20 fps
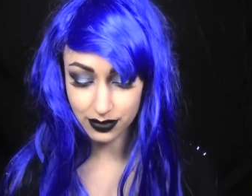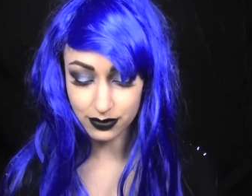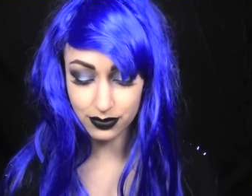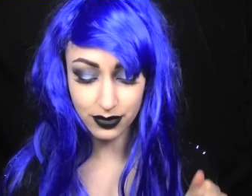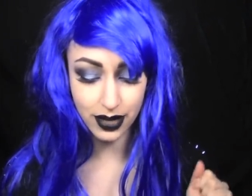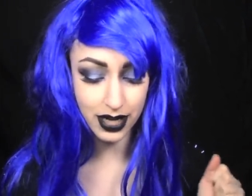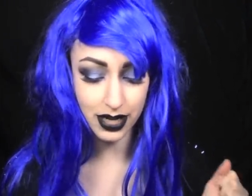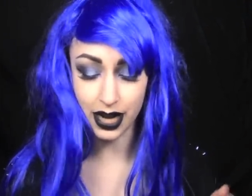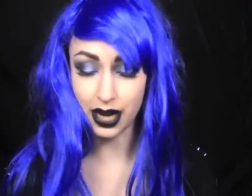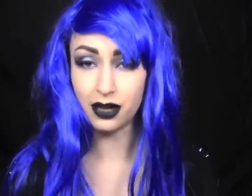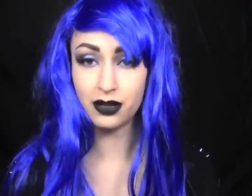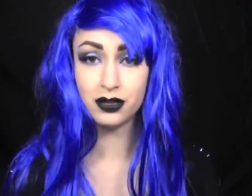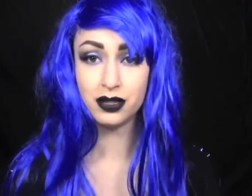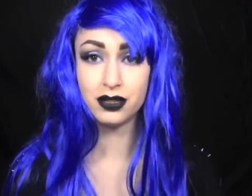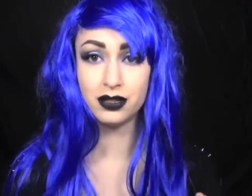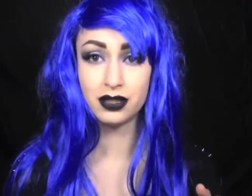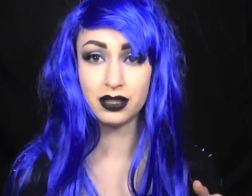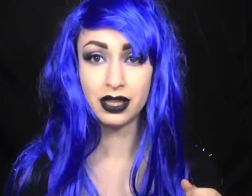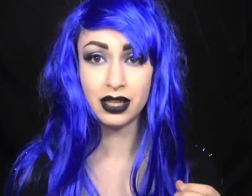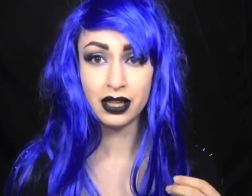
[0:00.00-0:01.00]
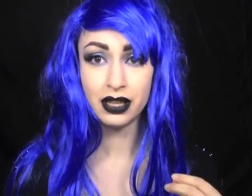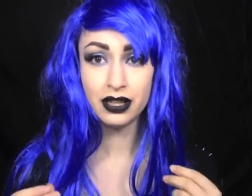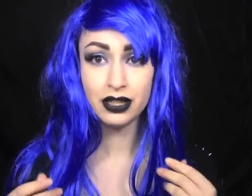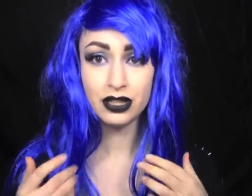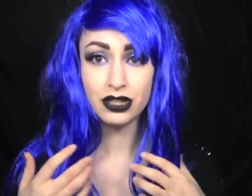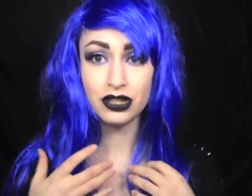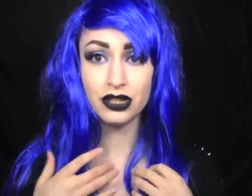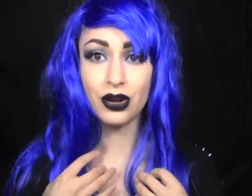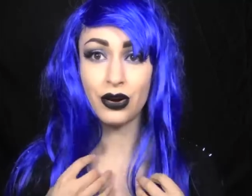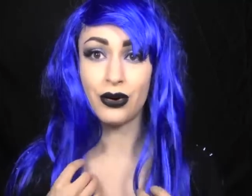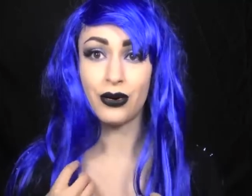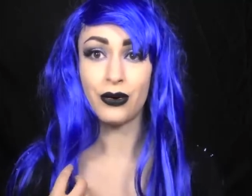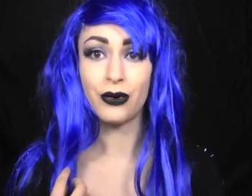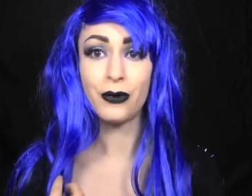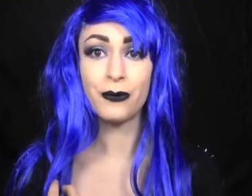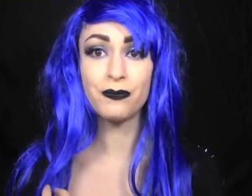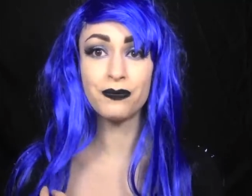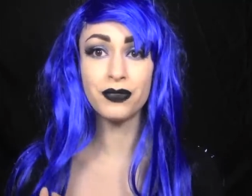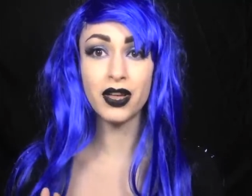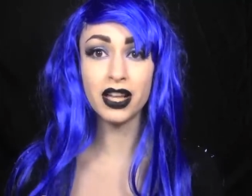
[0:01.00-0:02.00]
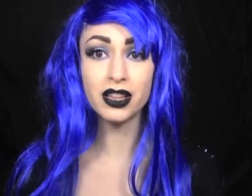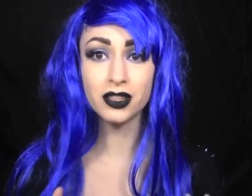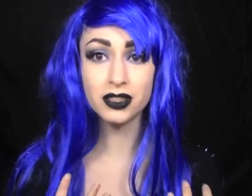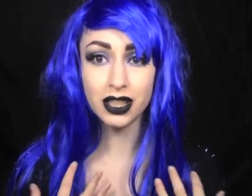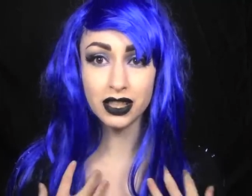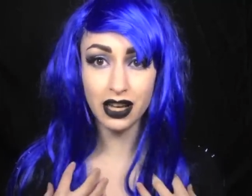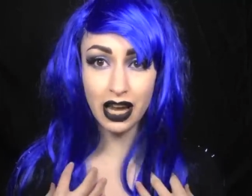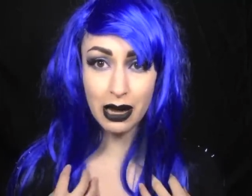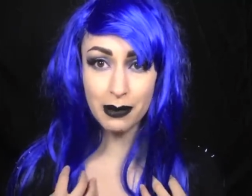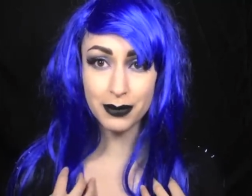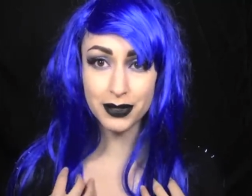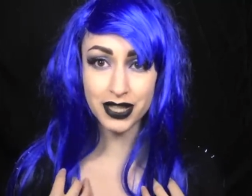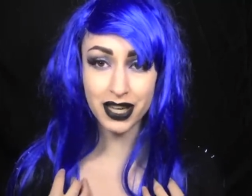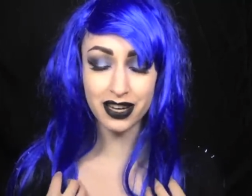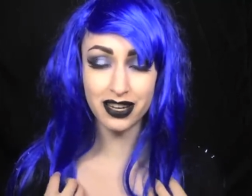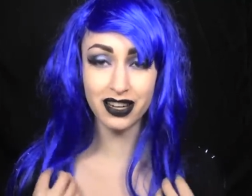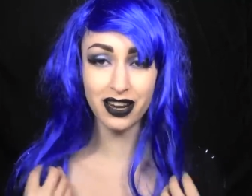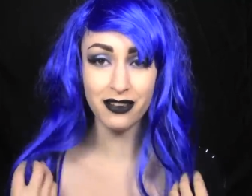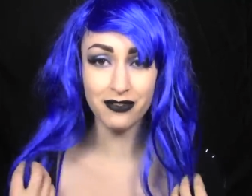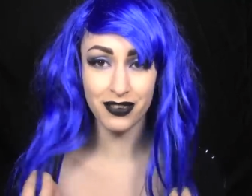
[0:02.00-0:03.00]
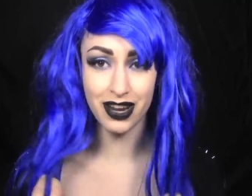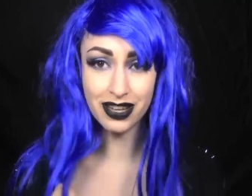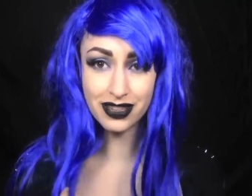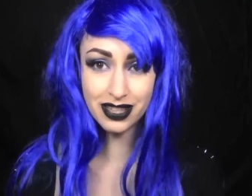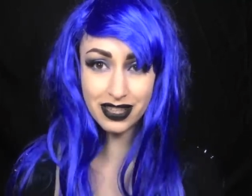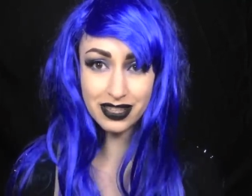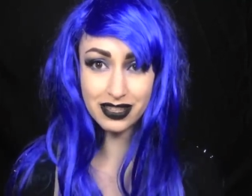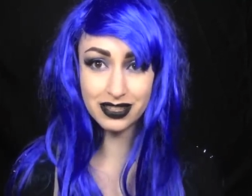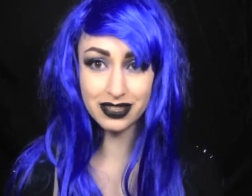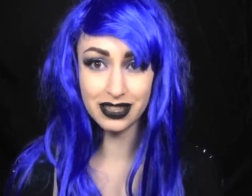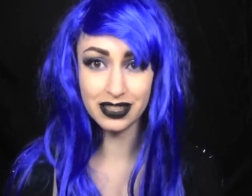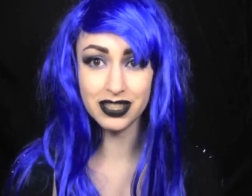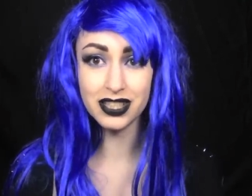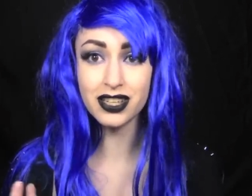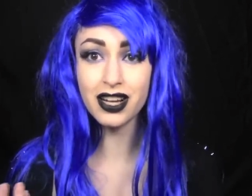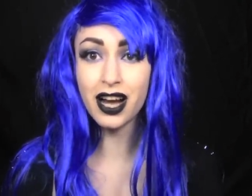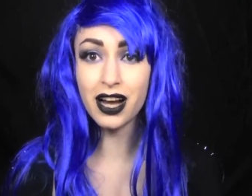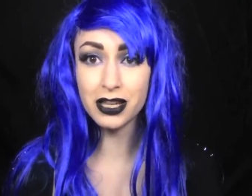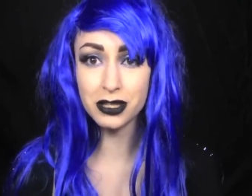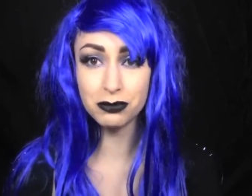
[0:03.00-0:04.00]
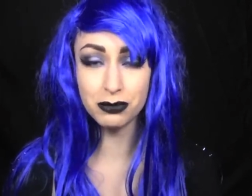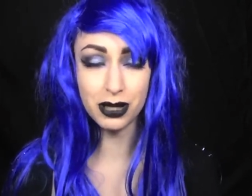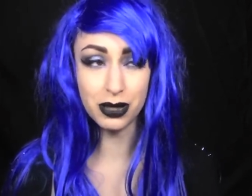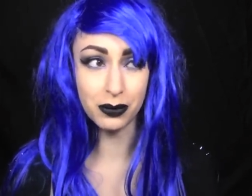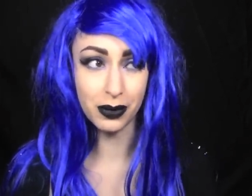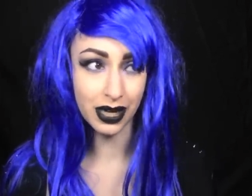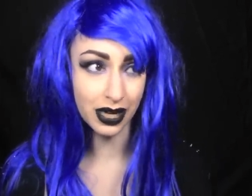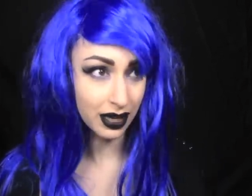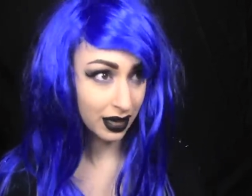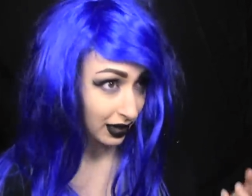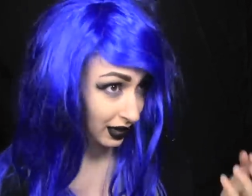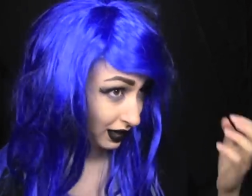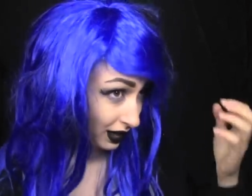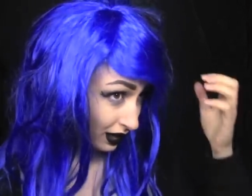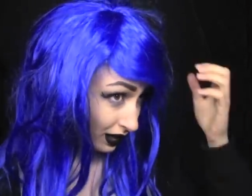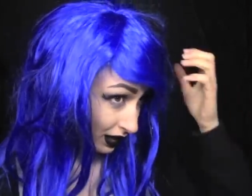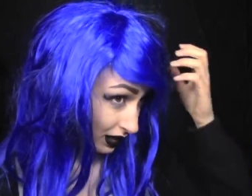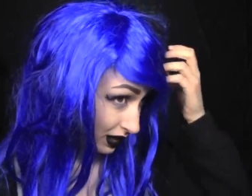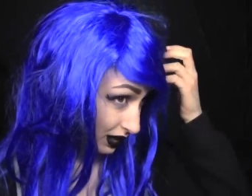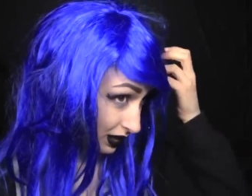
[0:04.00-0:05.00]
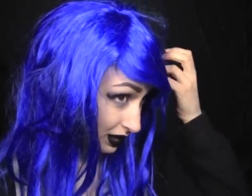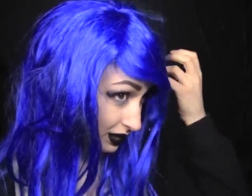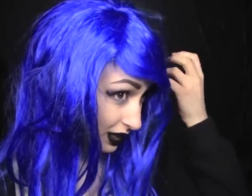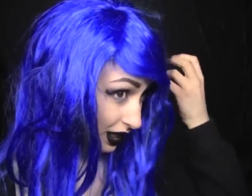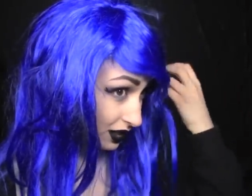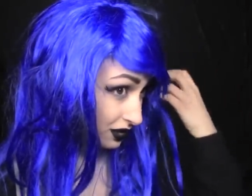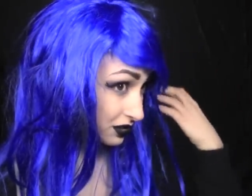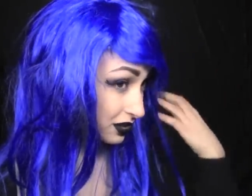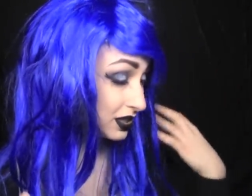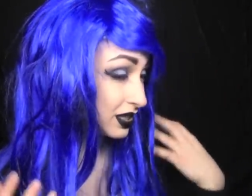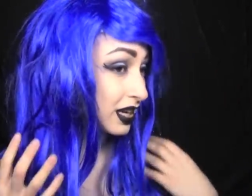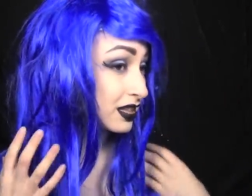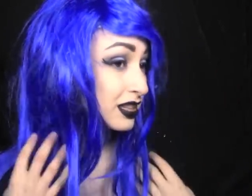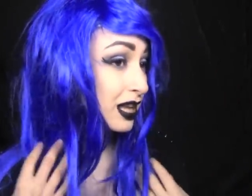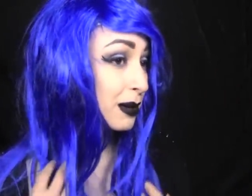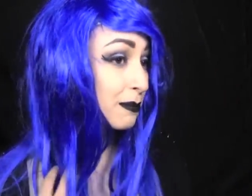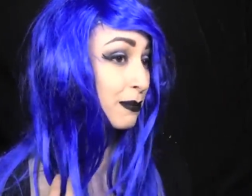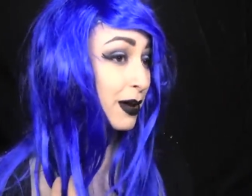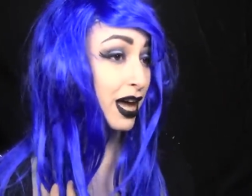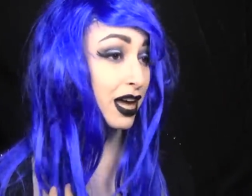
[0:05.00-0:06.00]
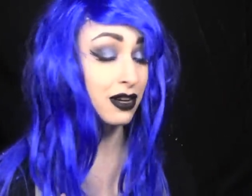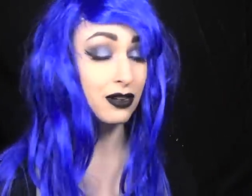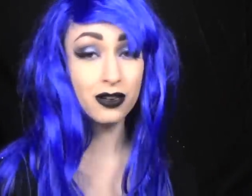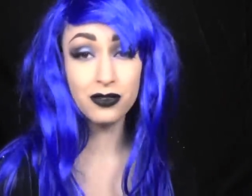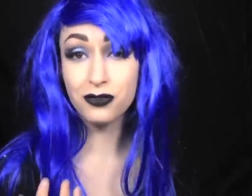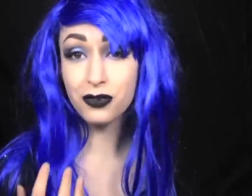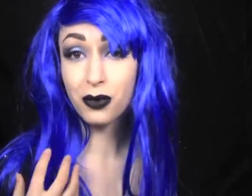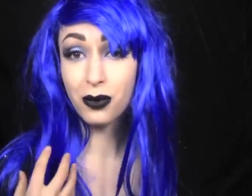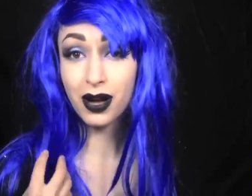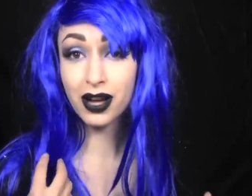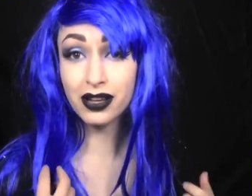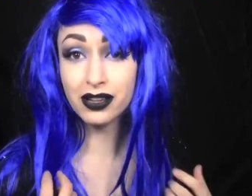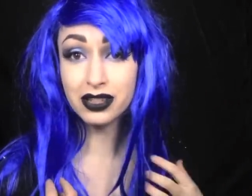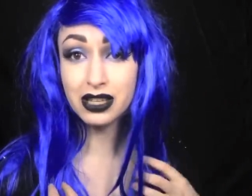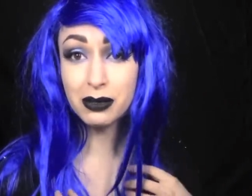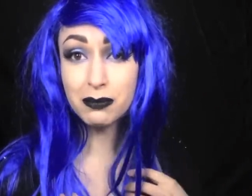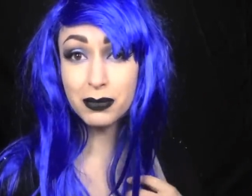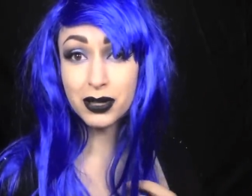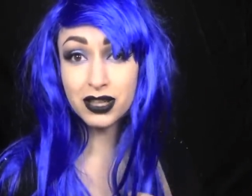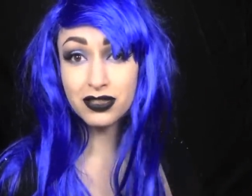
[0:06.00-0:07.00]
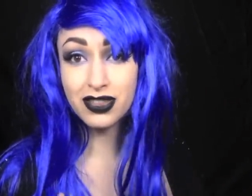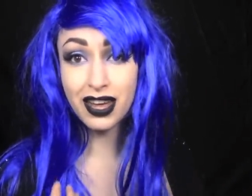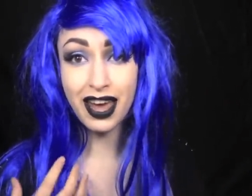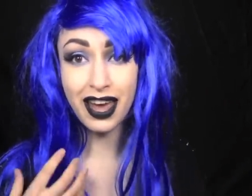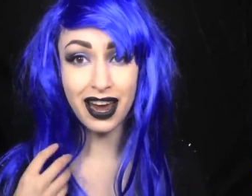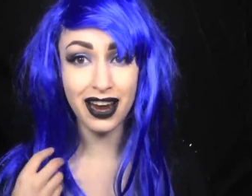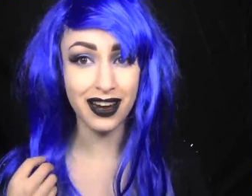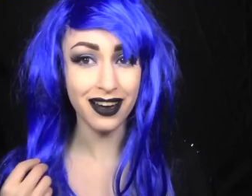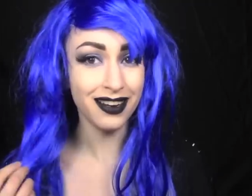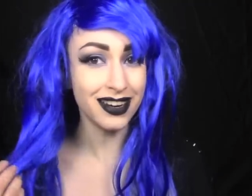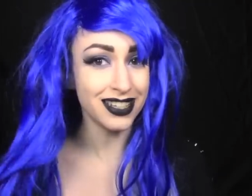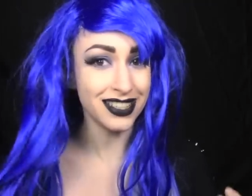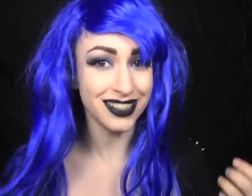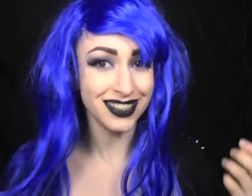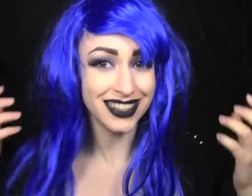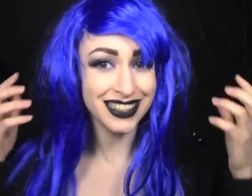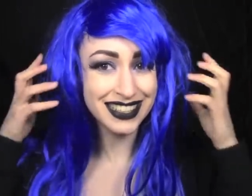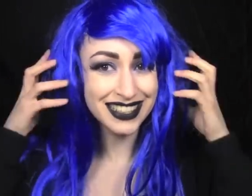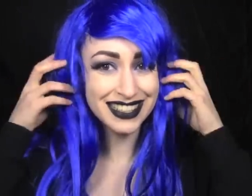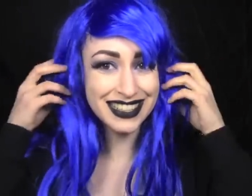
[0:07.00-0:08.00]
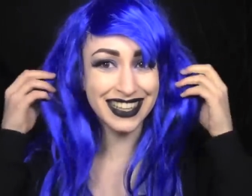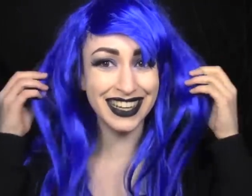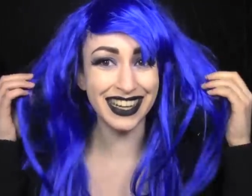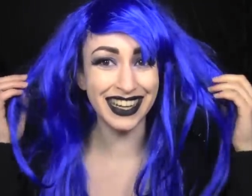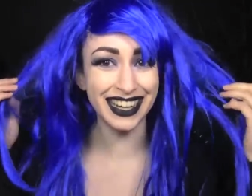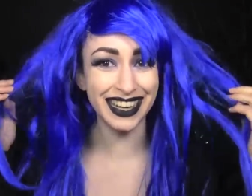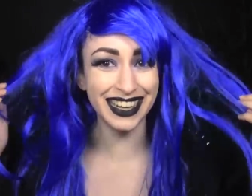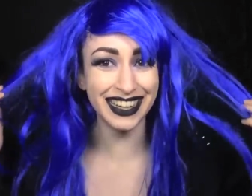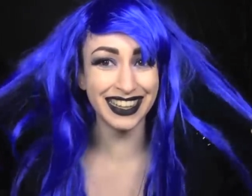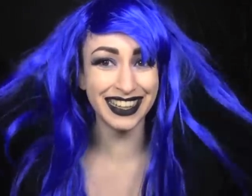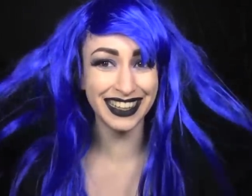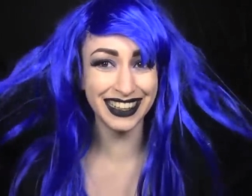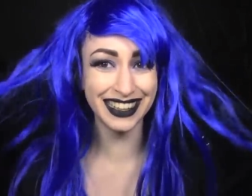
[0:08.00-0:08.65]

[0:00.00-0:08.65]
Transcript: right now. So I looked on Amazon and I found this, and it's a cosplay wig. It's actually not that bad of quality, but the hair, as you can see,